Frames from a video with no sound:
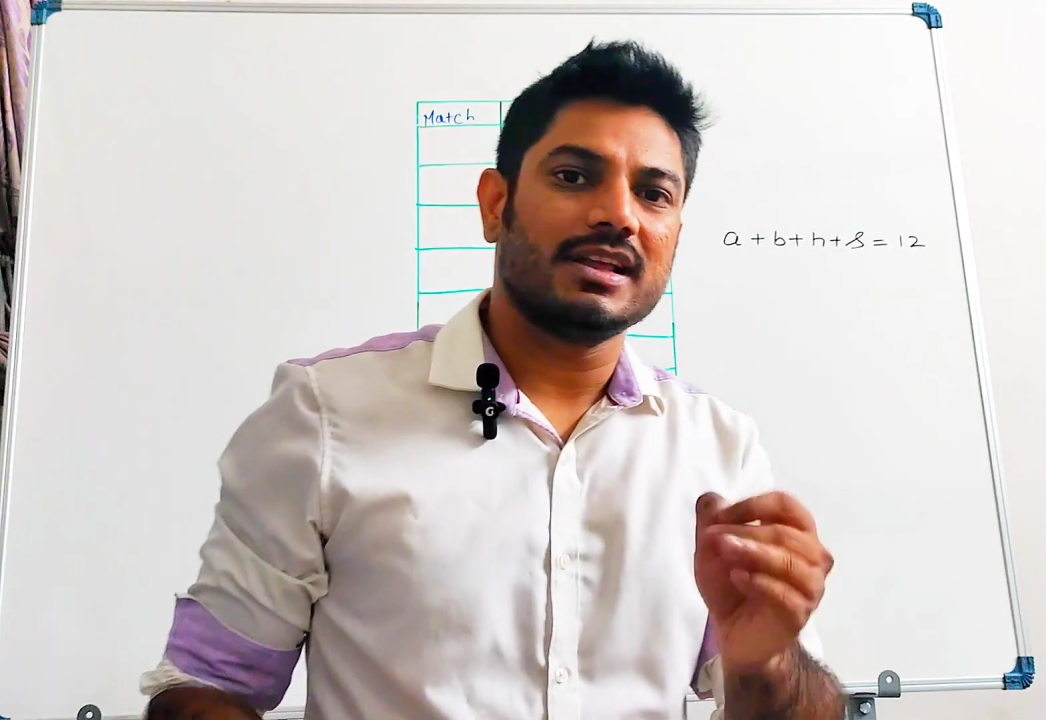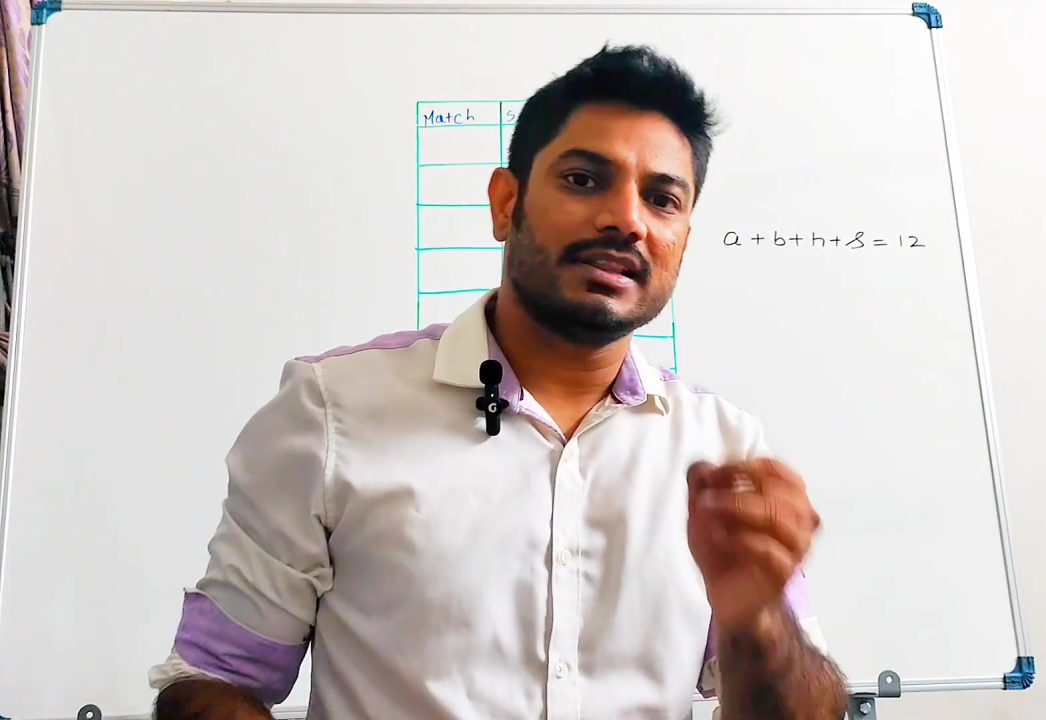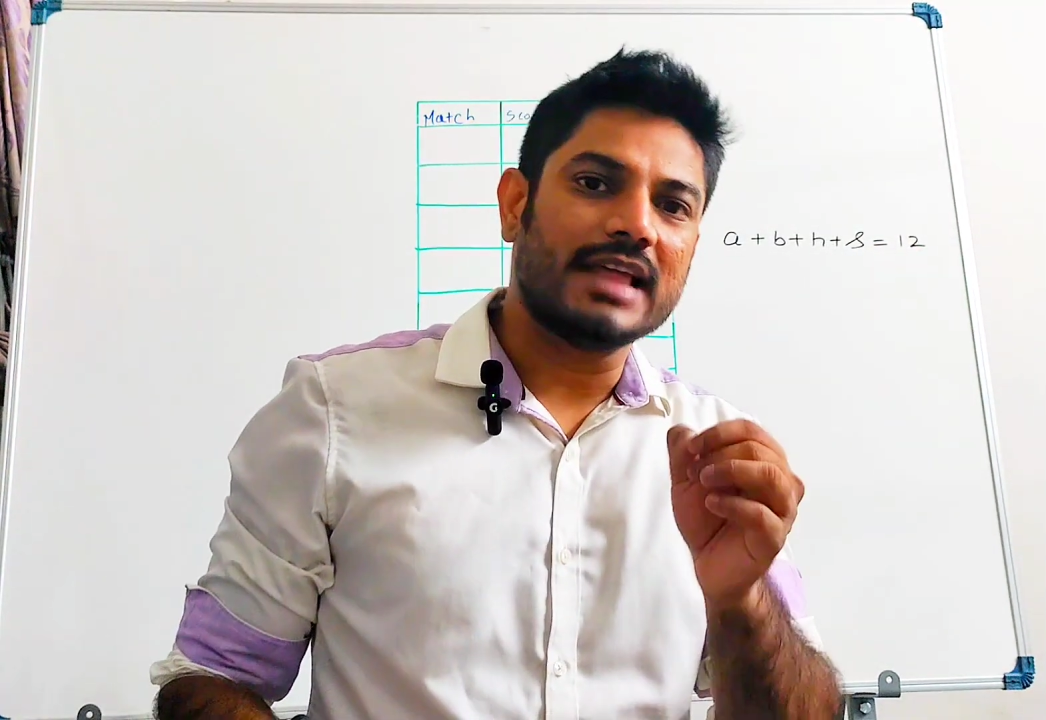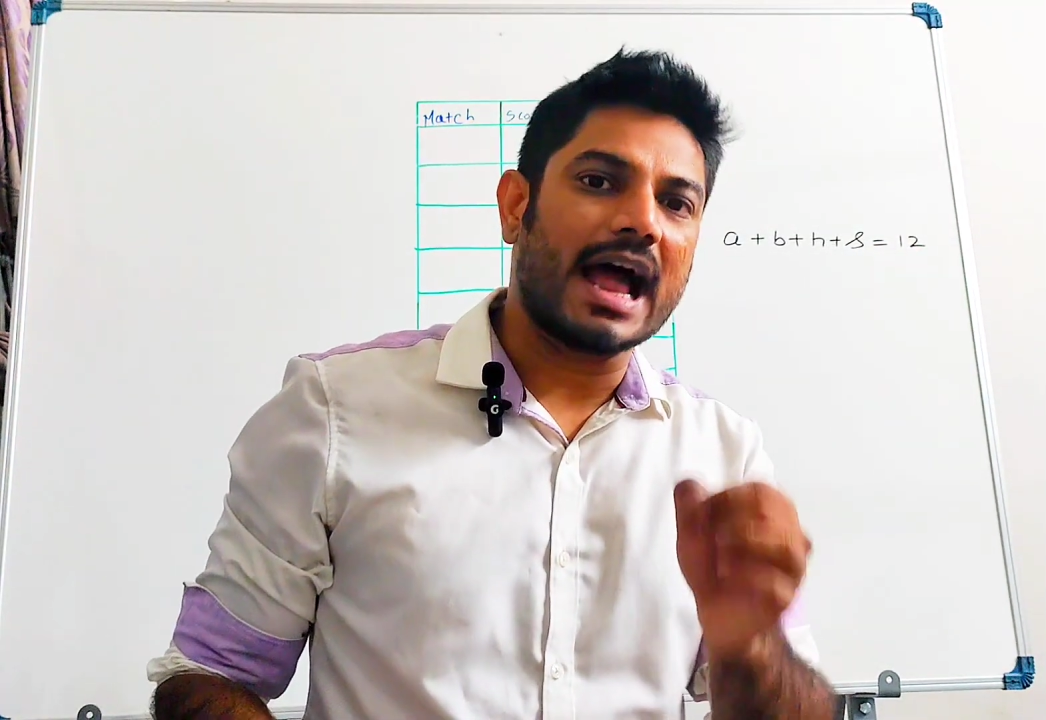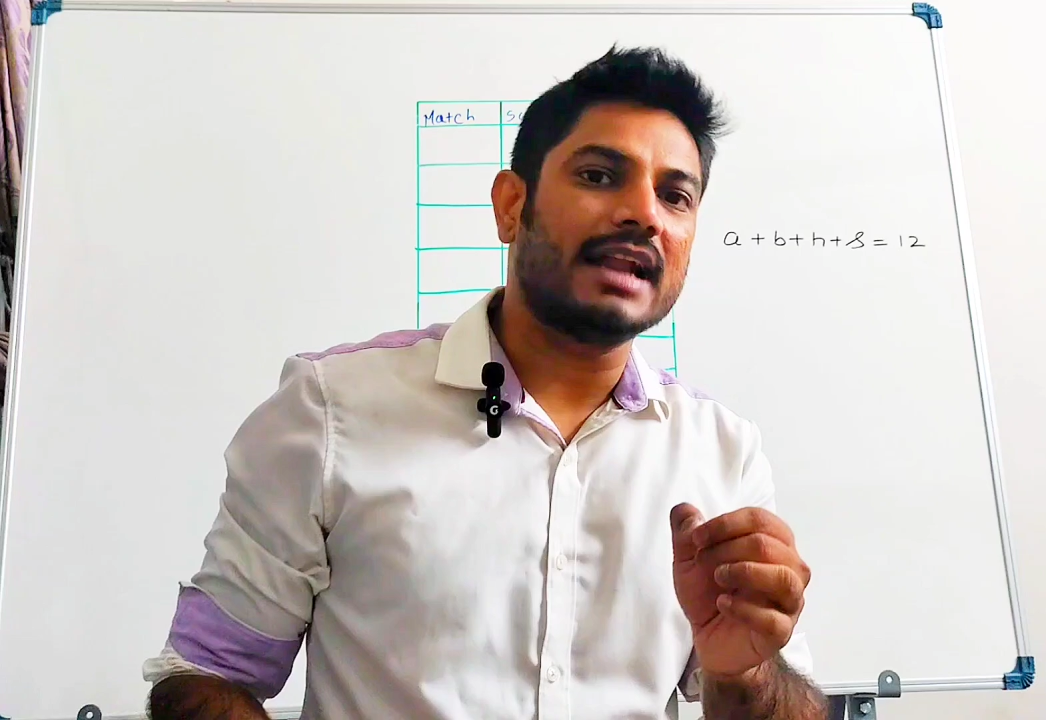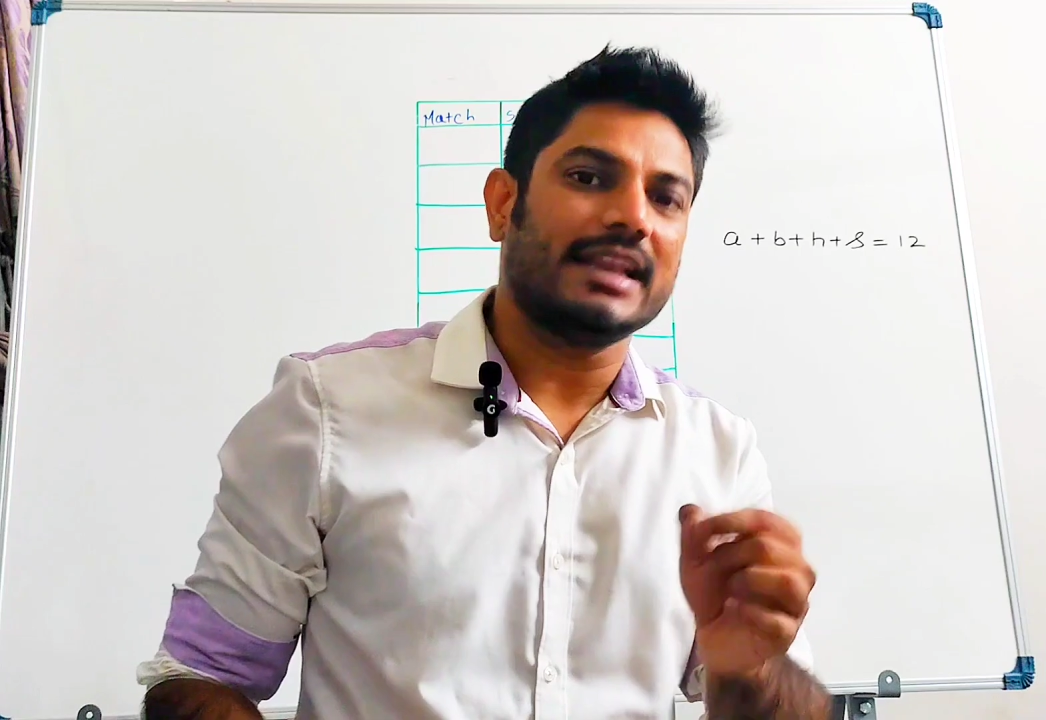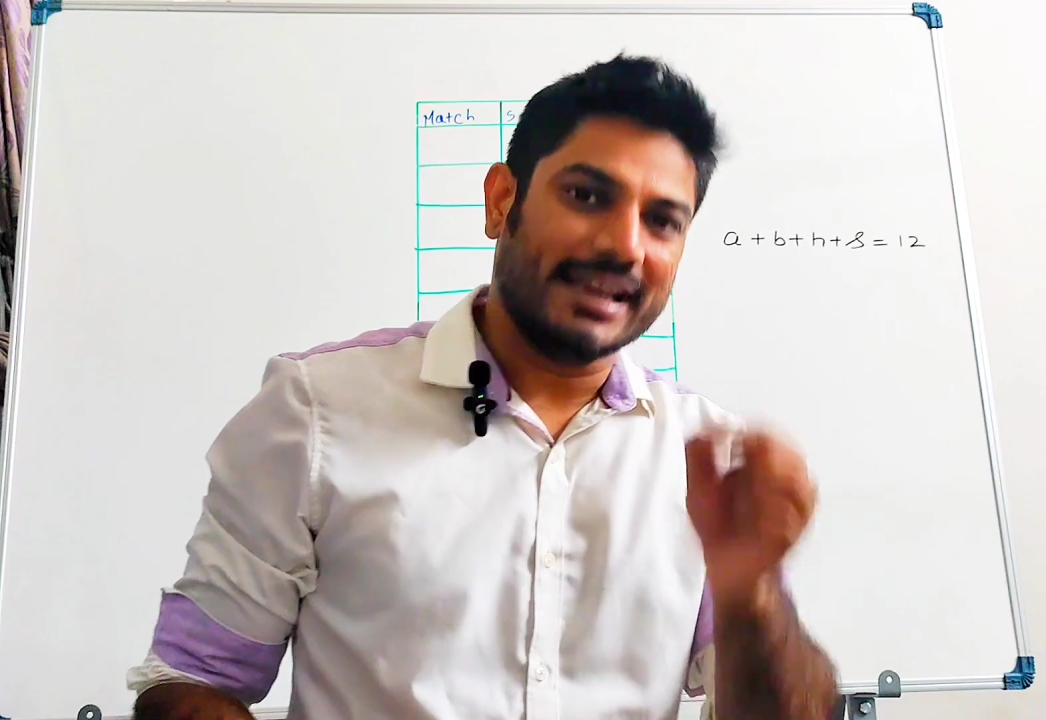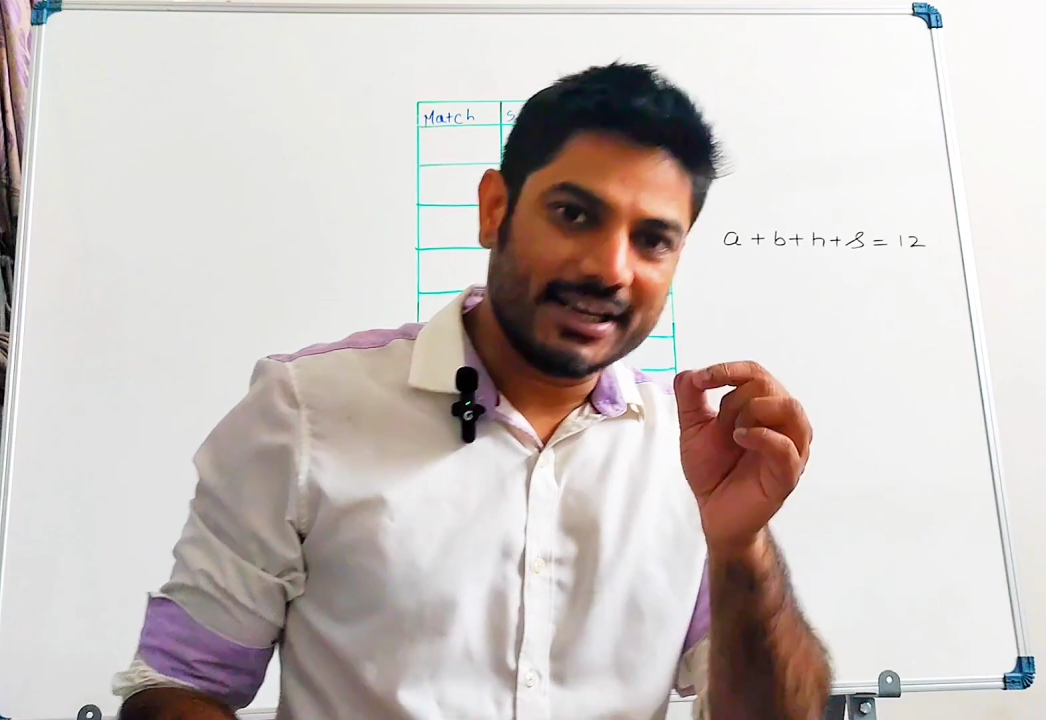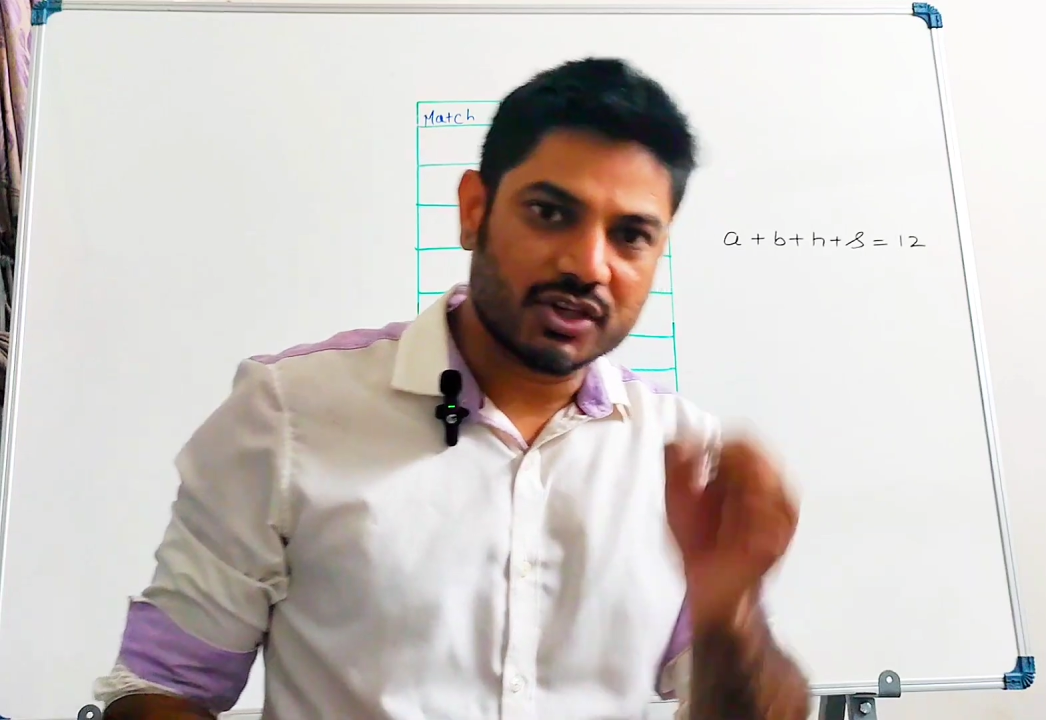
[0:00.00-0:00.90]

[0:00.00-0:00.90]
that each